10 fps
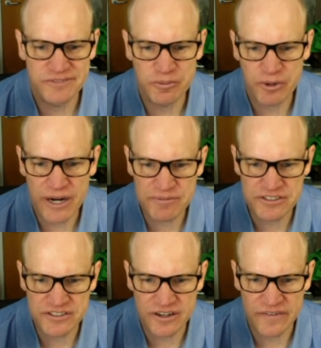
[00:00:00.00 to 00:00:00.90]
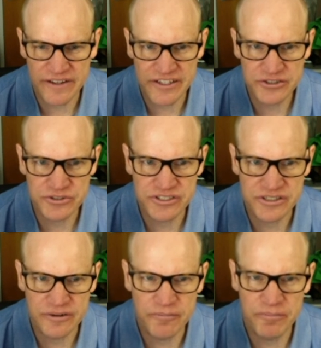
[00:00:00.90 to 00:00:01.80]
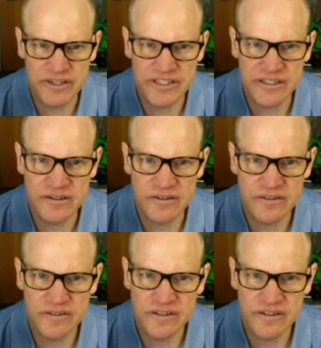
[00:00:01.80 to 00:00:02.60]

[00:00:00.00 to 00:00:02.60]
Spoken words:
perhaps it's not all that interesting, but in